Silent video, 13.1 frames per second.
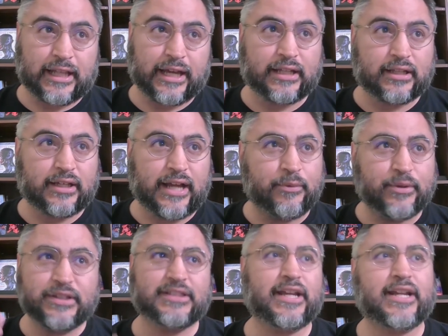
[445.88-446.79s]

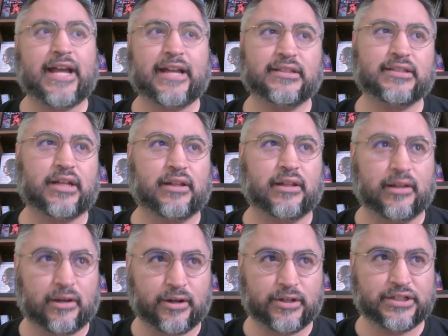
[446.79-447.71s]
wouldn't say it has a
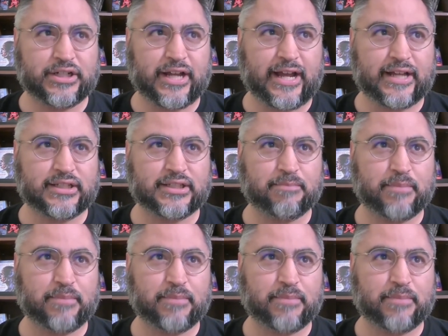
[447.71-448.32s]
large cast,